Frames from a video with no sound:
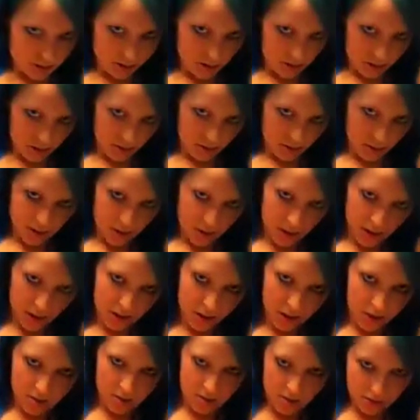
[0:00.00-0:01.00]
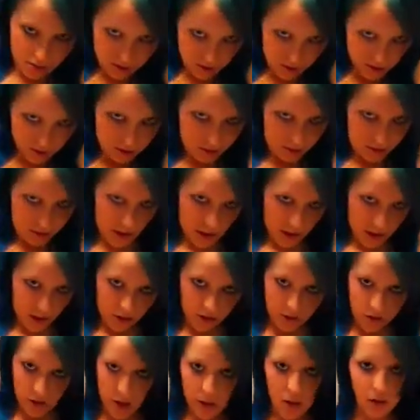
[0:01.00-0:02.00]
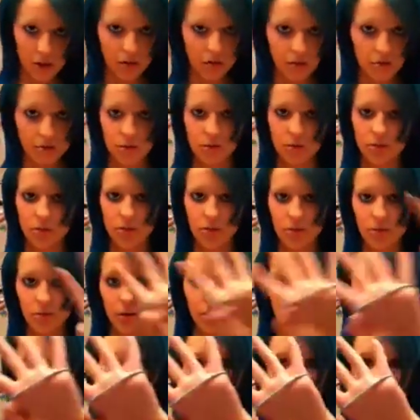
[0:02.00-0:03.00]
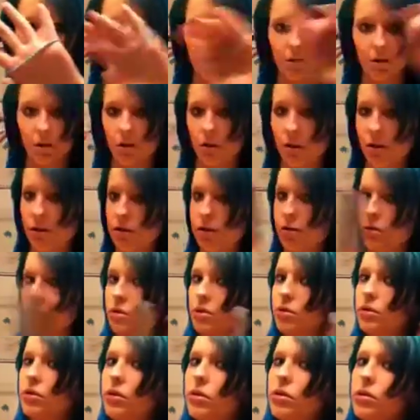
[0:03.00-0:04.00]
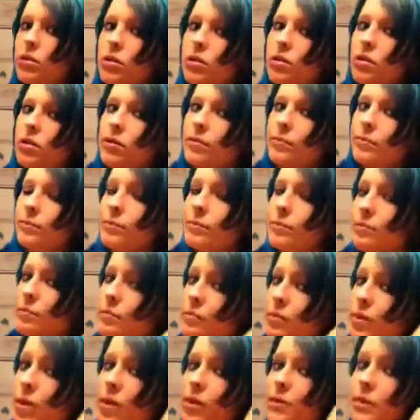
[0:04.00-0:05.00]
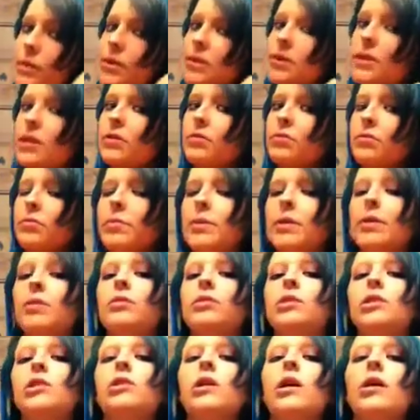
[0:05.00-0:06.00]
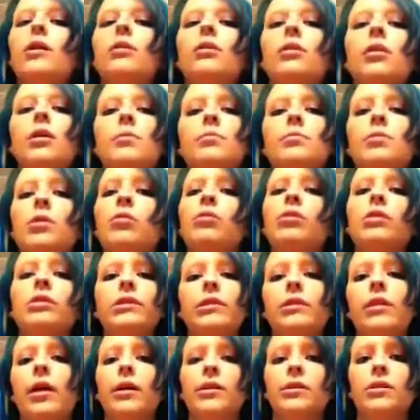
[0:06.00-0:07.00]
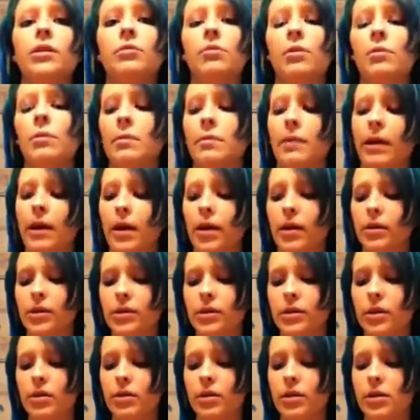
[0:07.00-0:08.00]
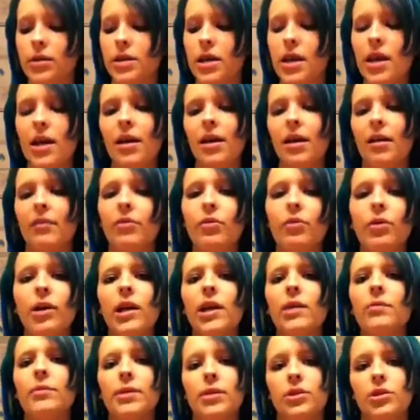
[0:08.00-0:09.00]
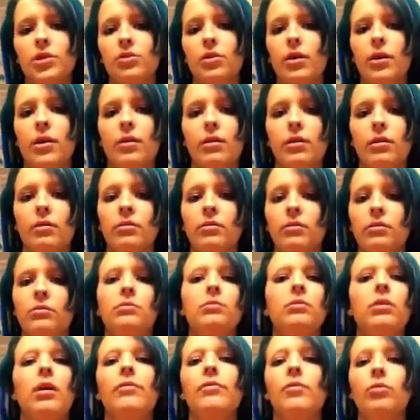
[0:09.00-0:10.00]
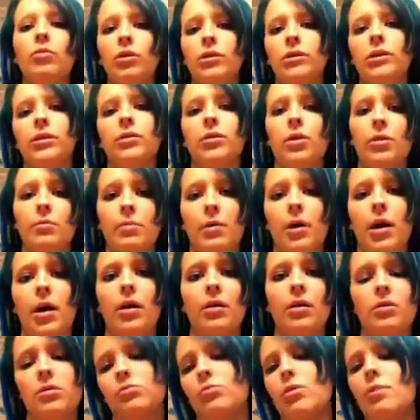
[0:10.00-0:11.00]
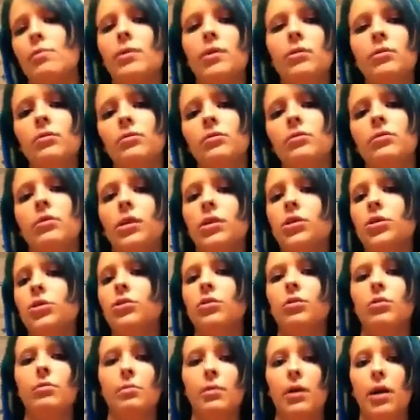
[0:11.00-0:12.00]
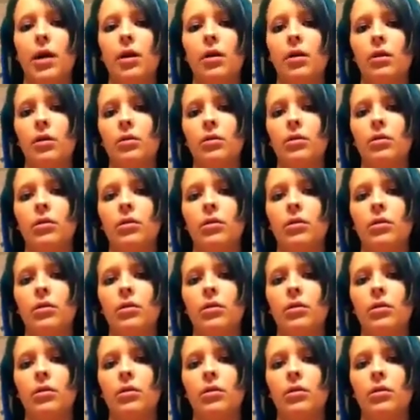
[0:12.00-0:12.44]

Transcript: I'm kind of using a hair tie. Just a regular hair tie. But the best thing would be using a hair clip. Don't use elastic rubber bands, because if you hit it with a straightener, of course it's going to break. It's rubber. It's just going to break.